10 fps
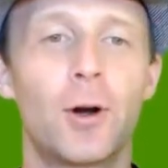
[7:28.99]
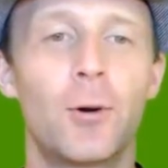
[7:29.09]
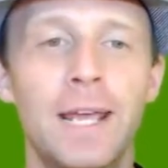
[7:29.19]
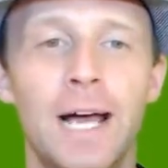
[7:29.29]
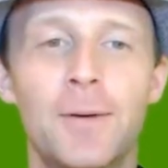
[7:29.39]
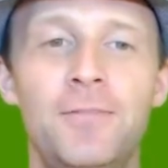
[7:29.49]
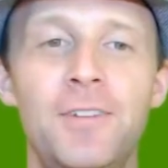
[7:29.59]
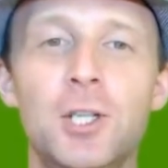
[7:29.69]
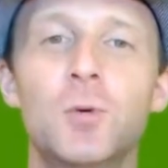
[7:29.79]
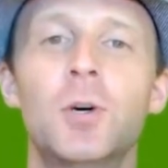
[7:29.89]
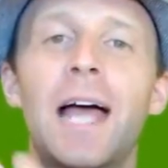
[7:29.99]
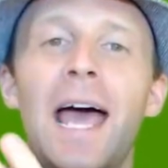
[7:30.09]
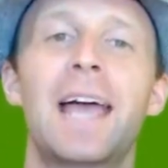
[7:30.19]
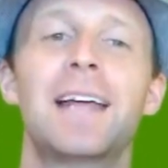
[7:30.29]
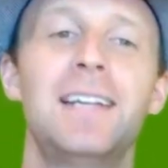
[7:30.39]
throwing up
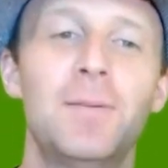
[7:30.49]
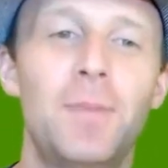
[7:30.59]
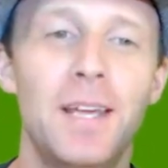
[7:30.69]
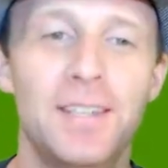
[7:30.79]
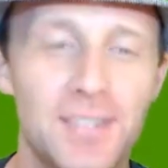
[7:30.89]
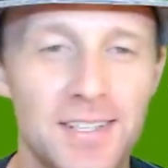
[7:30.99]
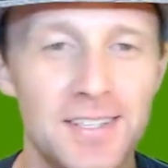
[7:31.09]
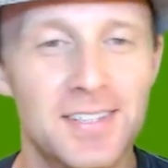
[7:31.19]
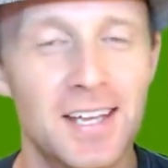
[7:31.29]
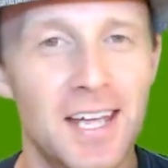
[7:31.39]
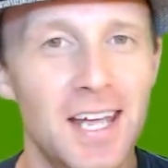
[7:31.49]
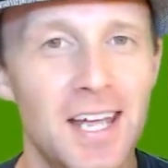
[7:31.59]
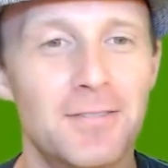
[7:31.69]
visual acting pieces